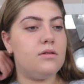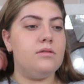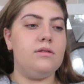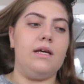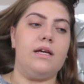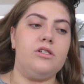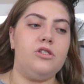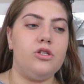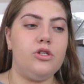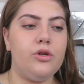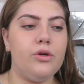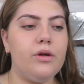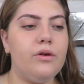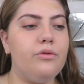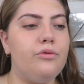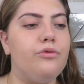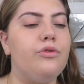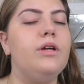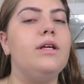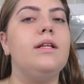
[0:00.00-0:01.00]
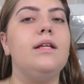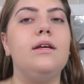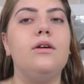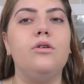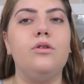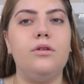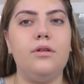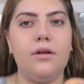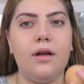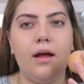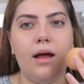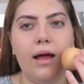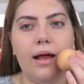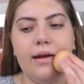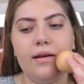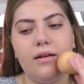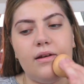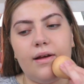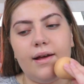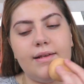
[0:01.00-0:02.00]
It's actually doing a really good
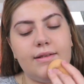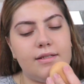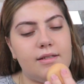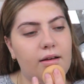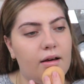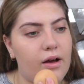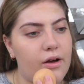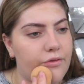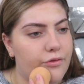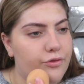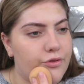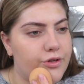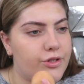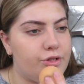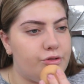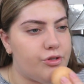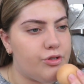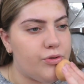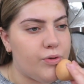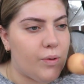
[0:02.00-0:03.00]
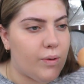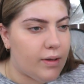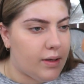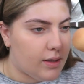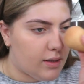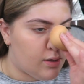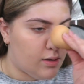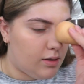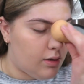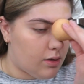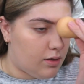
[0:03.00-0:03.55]
and nice coverage to it.